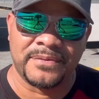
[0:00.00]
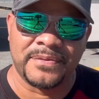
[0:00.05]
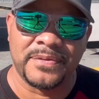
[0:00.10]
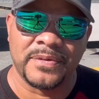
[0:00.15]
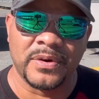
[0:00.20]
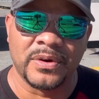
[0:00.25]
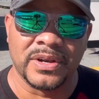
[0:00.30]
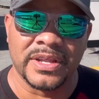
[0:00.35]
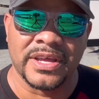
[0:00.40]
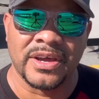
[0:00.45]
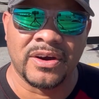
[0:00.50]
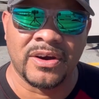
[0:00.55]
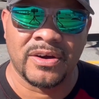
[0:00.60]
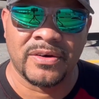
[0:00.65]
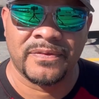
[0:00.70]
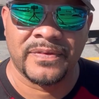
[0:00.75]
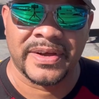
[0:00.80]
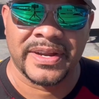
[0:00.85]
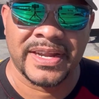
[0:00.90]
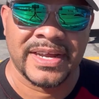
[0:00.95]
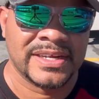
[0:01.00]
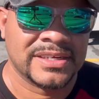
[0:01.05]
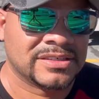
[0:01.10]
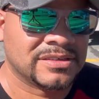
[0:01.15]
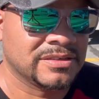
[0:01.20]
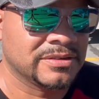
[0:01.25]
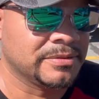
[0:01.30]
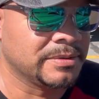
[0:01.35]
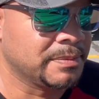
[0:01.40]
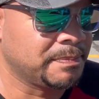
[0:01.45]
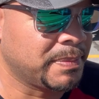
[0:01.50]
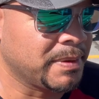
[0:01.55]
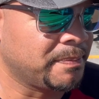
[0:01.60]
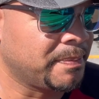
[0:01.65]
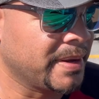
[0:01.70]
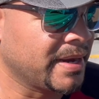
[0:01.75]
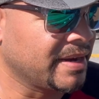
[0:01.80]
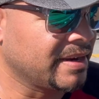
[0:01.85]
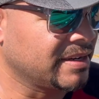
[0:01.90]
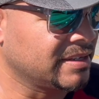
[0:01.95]
fully all financially
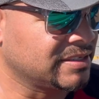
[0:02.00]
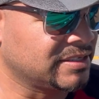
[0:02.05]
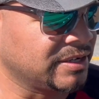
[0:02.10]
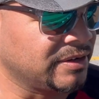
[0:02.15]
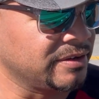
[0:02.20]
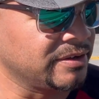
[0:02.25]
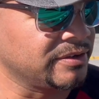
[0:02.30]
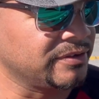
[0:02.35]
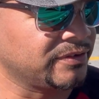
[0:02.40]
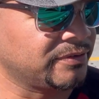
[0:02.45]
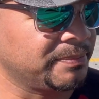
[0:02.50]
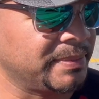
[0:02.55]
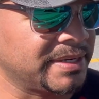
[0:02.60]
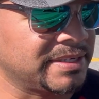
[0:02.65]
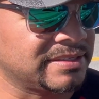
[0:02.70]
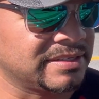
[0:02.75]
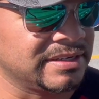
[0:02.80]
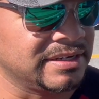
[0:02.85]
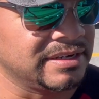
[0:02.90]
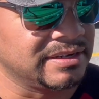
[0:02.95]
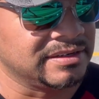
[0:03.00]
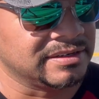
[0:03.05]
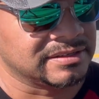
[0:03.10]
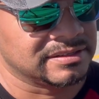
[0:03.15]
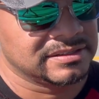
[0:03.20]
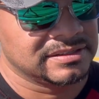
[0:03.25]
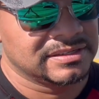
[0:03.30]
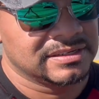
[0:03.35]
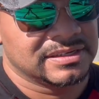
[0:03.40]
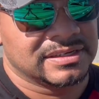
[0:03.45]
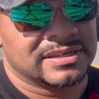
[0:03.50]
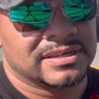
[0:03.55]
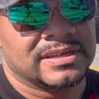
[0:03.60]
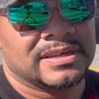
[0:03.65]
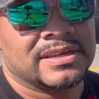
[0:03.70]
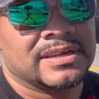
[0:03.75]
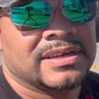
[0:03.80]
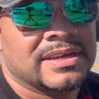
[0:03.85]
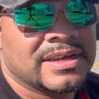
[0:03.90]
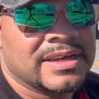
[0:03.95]
prepared, so it just makes it a
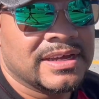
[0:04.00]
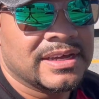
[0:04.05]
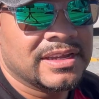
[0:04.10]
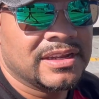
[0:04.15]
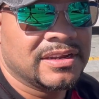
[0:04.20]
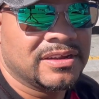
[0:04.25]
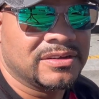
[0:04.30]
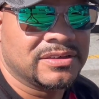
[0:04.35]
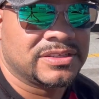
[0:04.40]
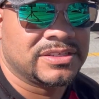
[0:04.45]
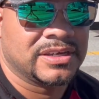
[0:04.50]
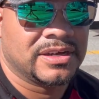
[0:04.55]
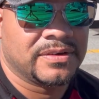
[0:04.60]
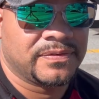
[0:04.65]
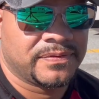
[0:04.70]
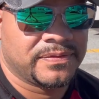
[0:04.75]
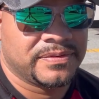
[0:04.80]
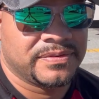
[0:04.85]
little tough